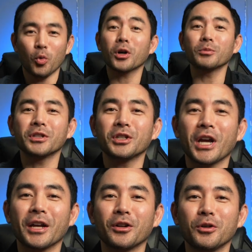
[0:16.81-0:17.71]
Welcome to the
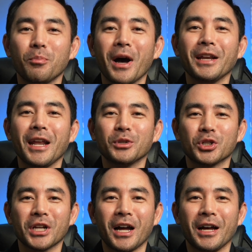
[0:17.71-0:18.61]
channel. My name is
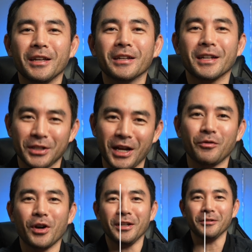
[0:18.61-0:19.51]
Shy. Let's dive right